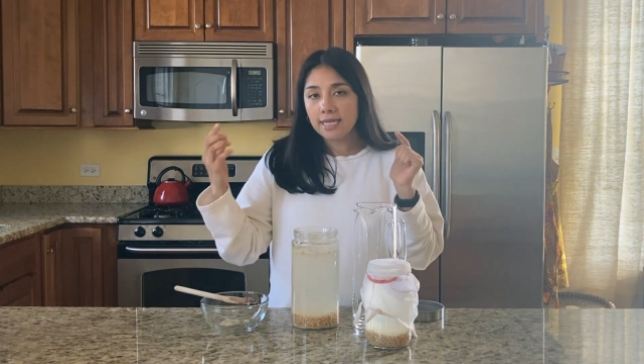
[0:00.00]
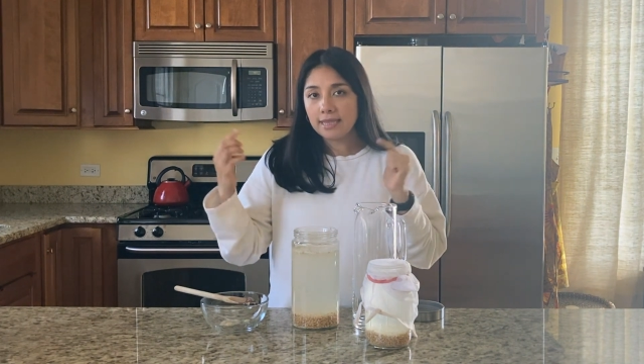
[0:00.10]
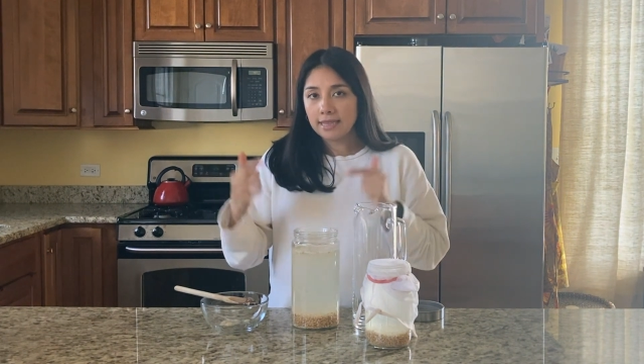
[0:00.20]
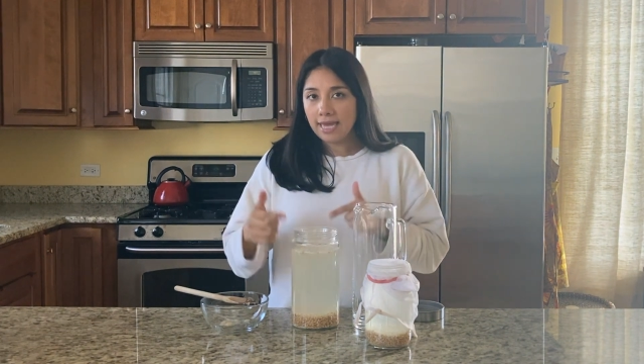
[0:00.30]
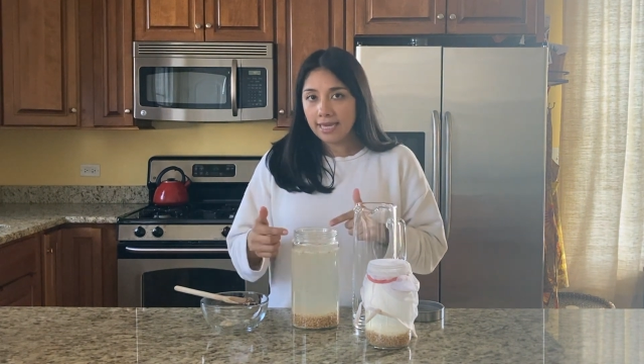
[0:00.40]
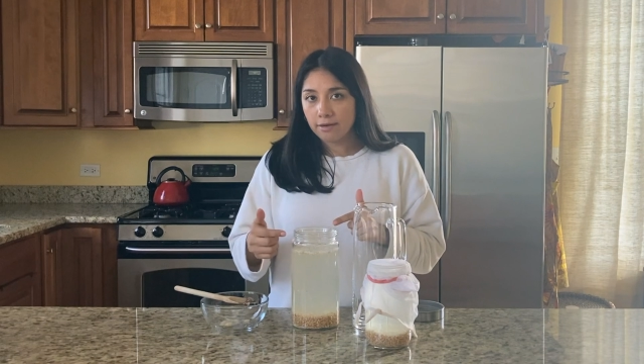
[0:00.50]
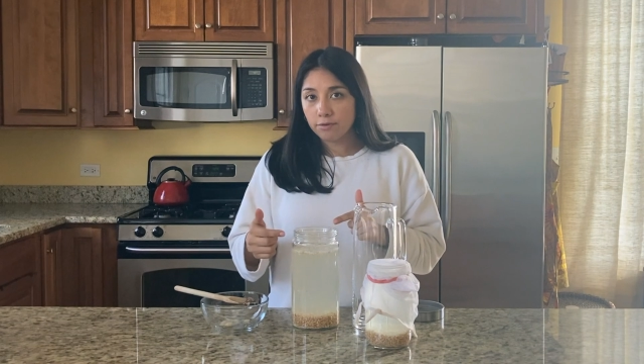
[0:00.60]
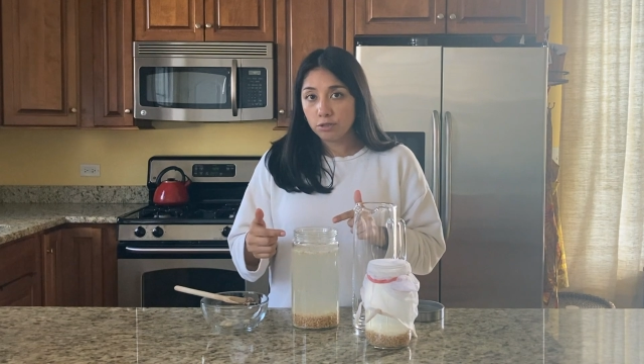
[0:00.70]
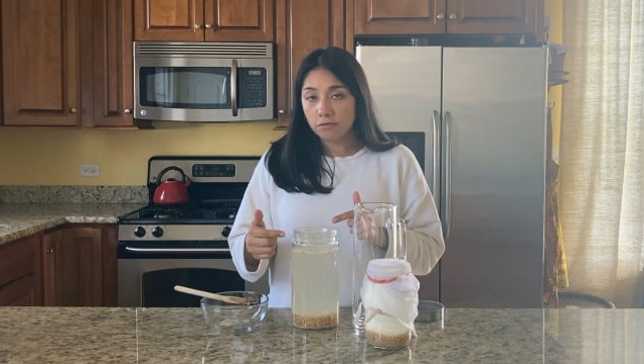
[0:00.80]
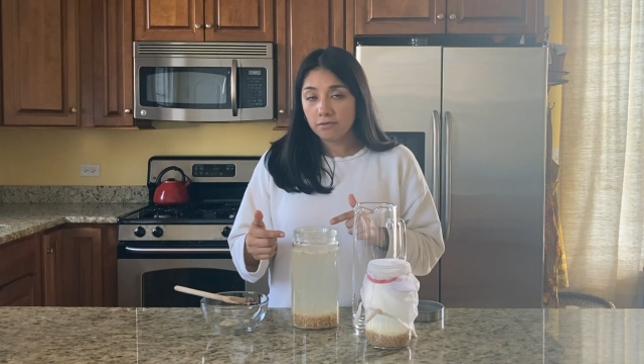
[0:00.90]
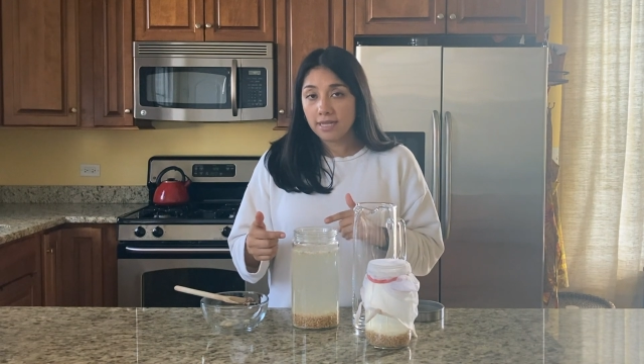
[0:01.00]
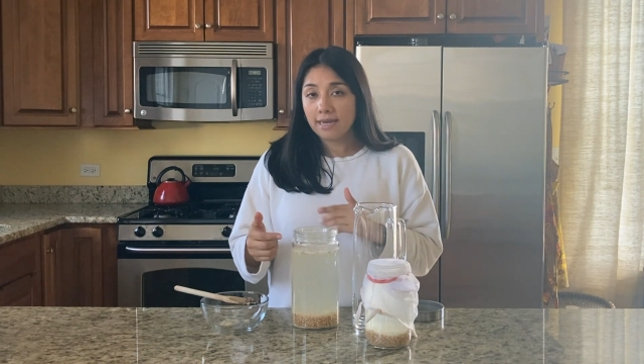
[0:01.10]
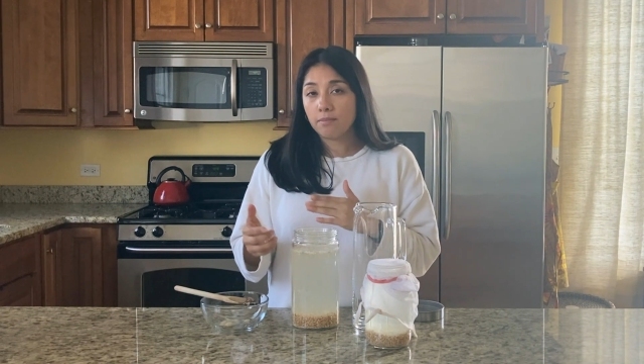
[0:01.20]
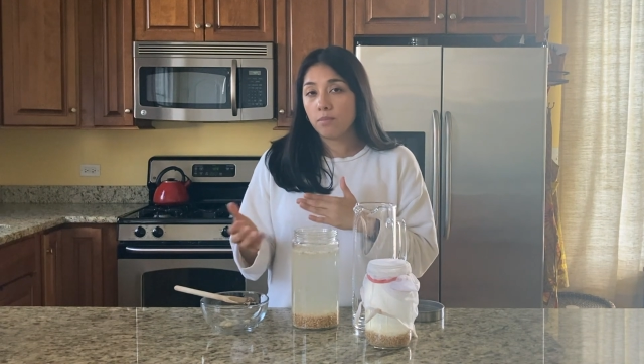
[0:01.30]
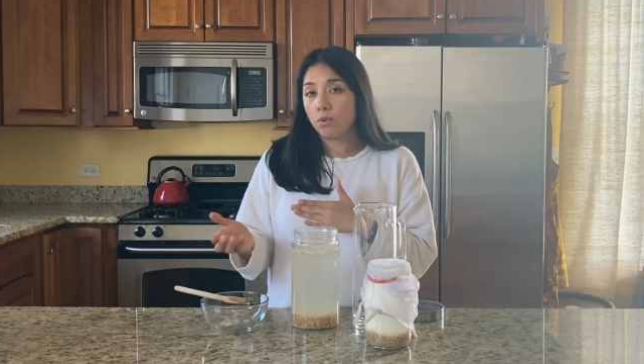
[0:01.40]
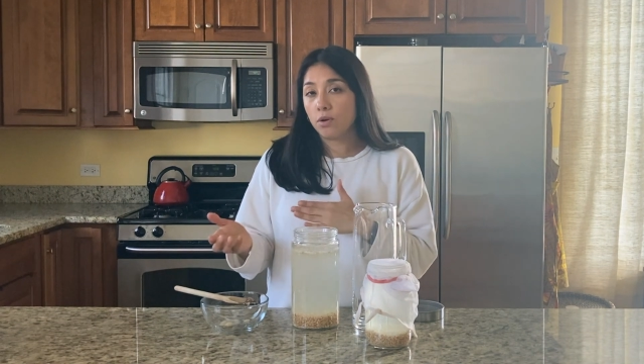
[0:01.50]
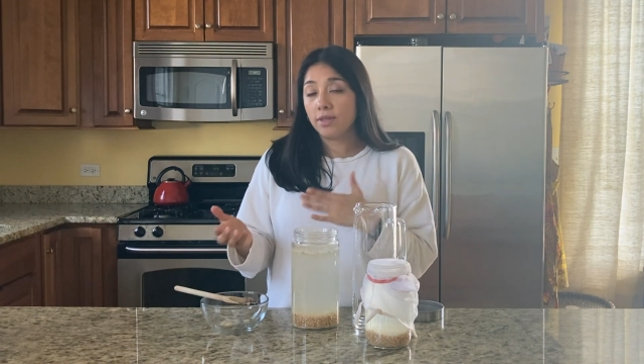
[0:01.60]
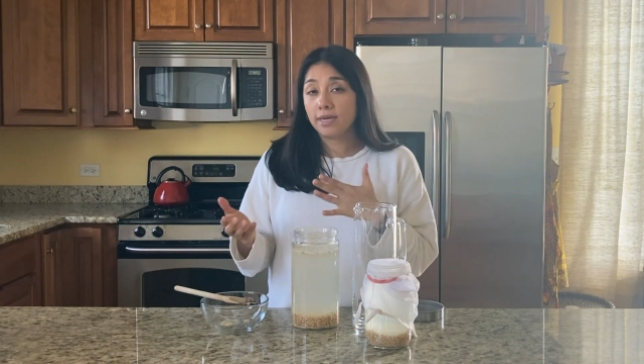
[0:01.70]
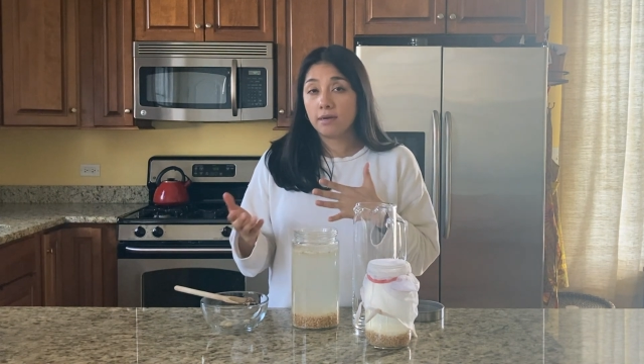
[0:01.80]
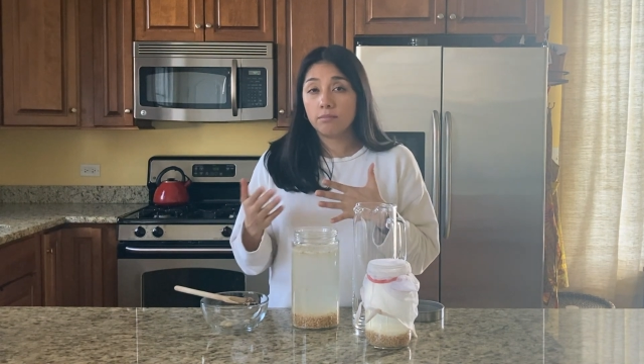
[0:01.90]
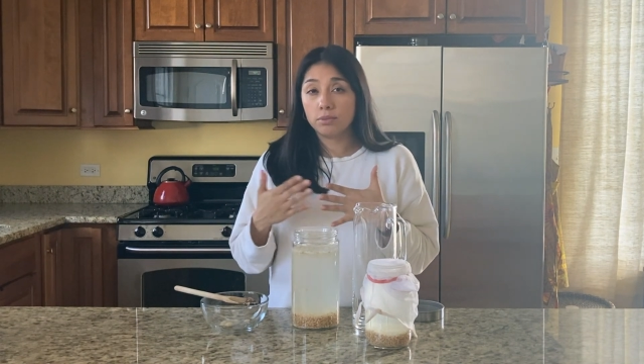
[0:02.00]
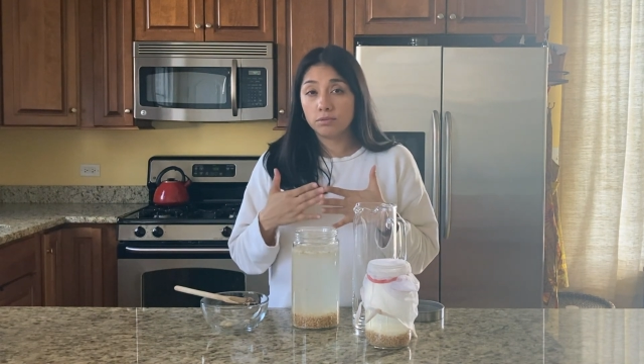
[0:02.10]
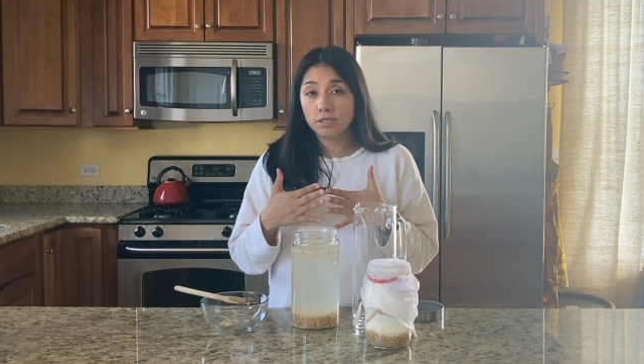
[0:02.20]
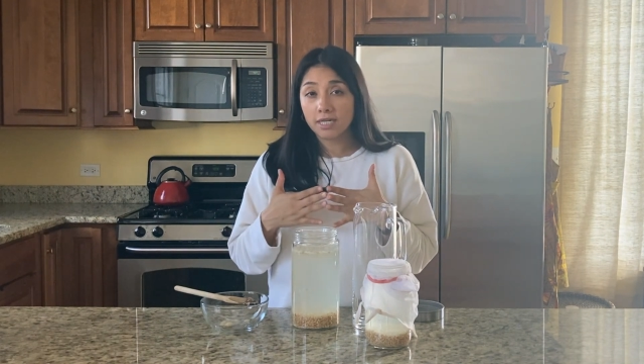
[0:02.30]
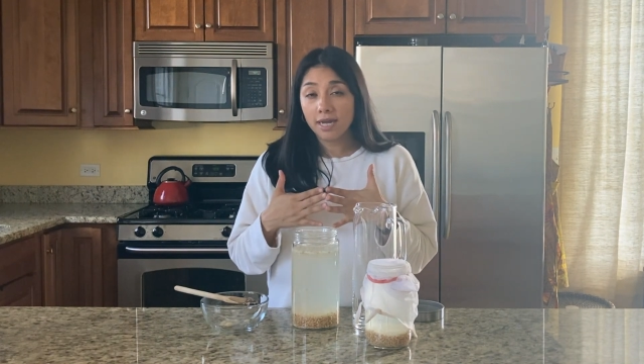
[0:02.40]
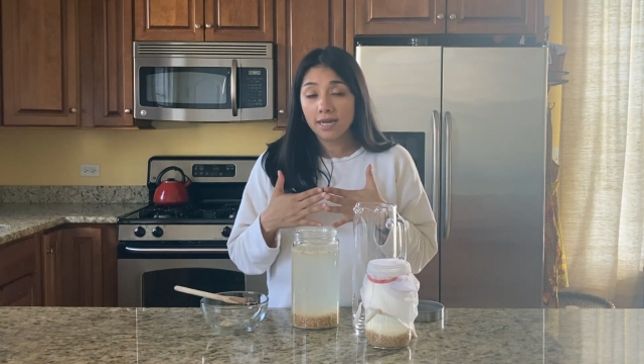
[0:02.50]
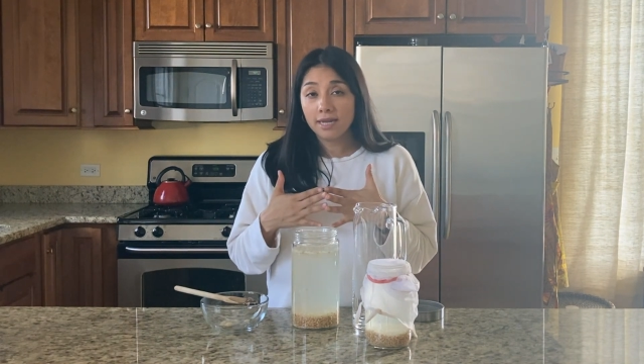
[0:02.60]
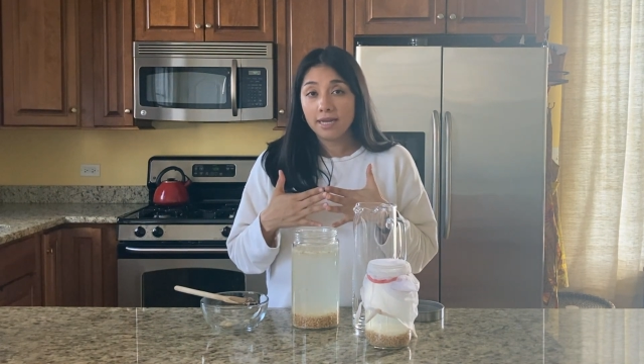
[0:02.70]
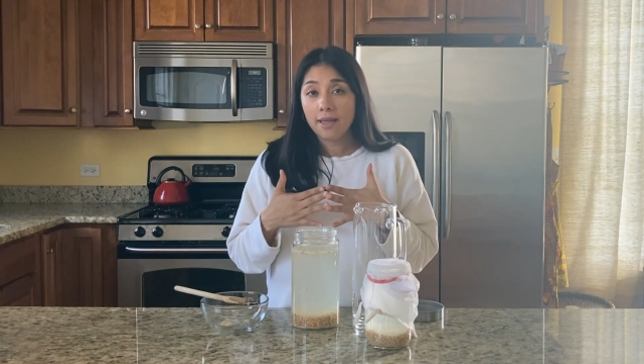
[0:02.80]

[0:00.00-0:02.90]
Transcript: like Rejuvalec more than kombucha,